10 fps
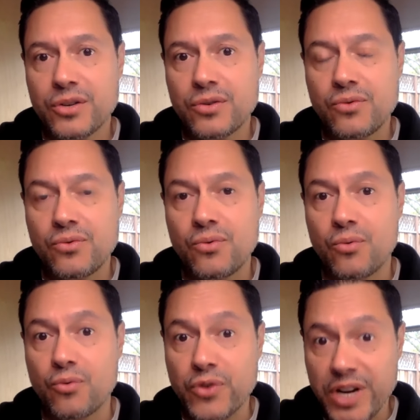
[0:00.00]
to
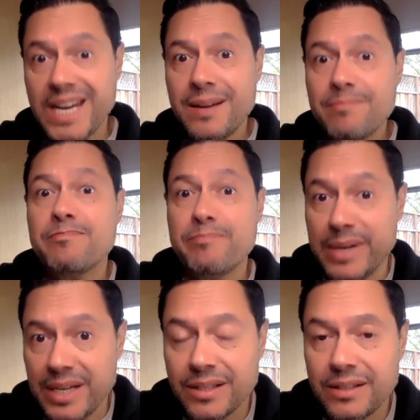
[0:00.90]

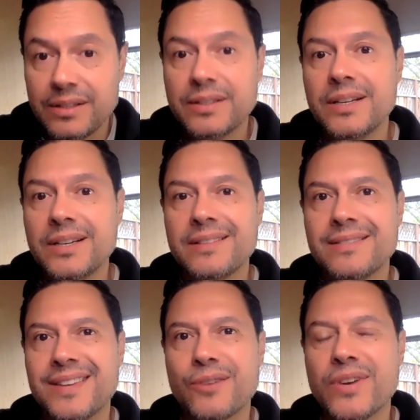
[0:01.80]
rebuild
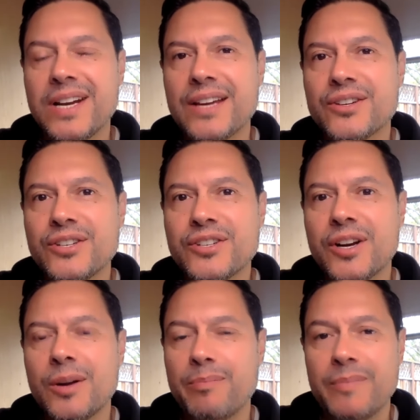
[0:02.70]
the
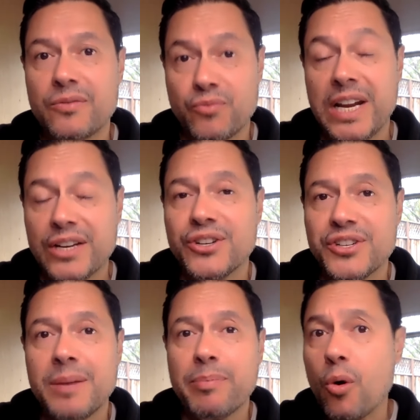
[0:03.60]

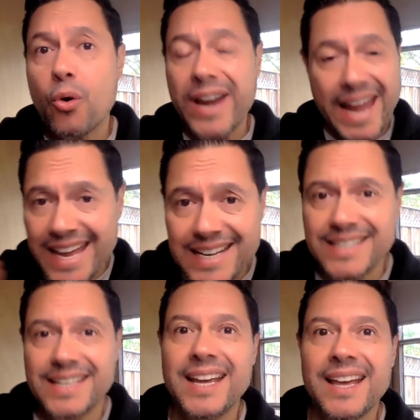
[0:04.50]
relationship or
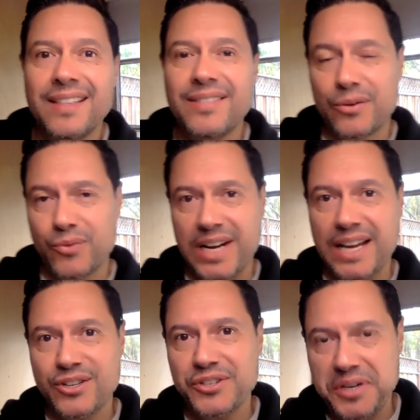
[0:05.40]
end the
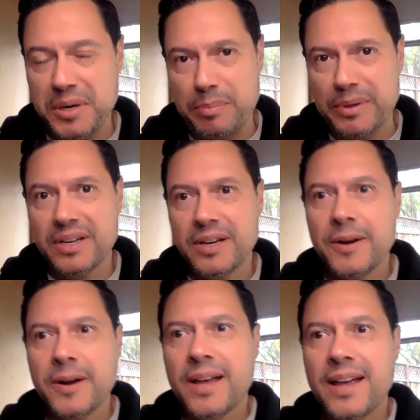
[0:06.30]
relationship.
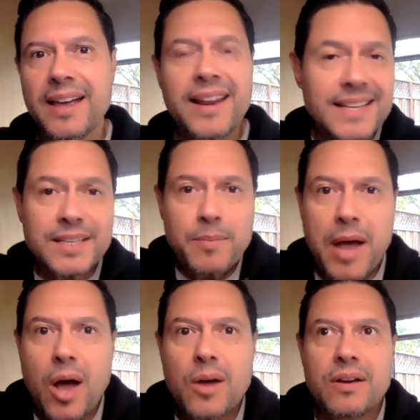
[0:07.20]
It is
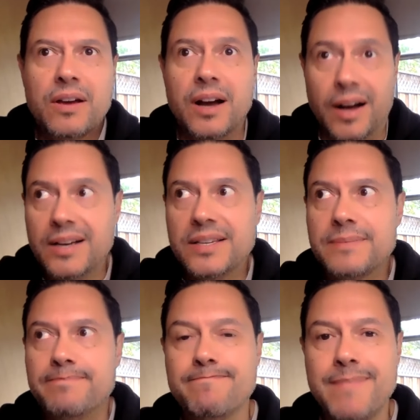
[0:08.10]
about
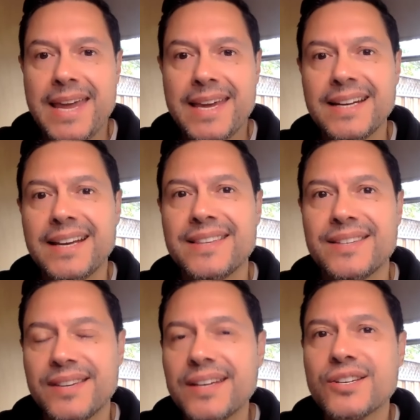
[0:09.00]
us making a
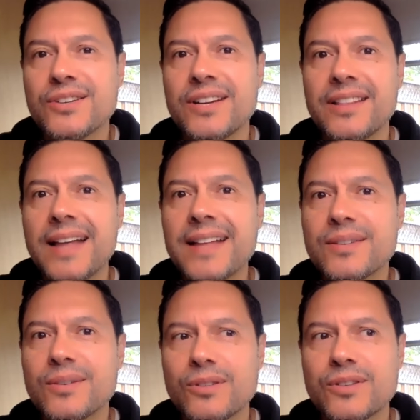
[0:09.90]
decision, and
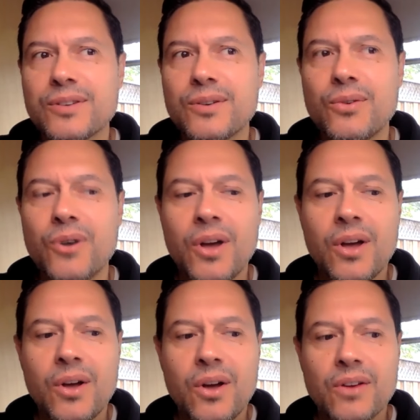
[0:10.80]
that's also
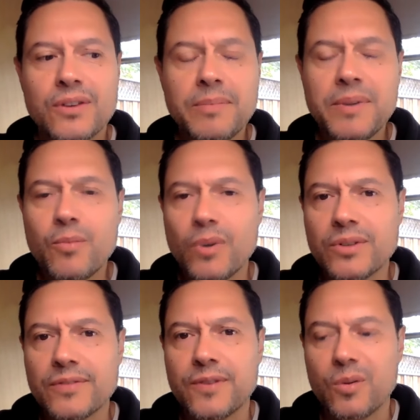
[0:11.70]
something
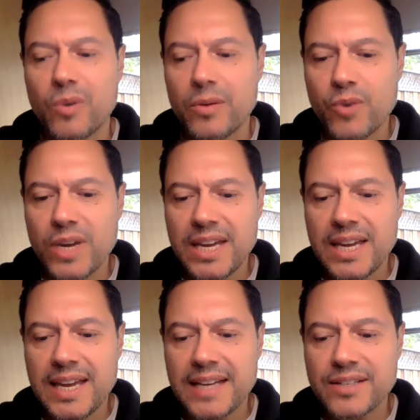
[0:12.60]
wonderful when we
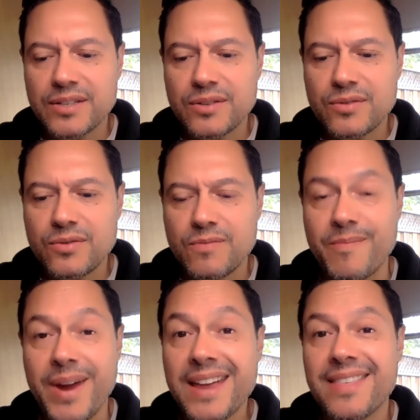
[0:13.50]
get to
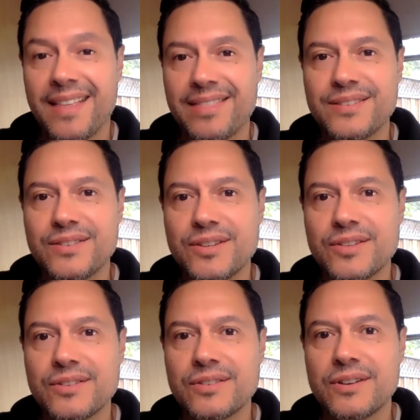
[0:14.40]
make that
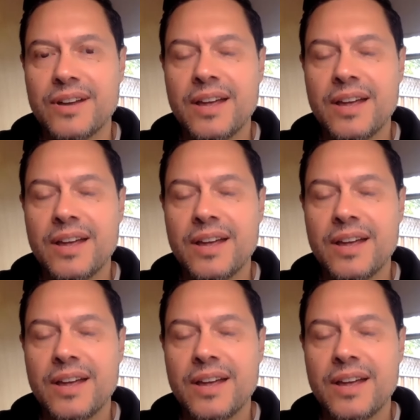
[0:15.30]
decision.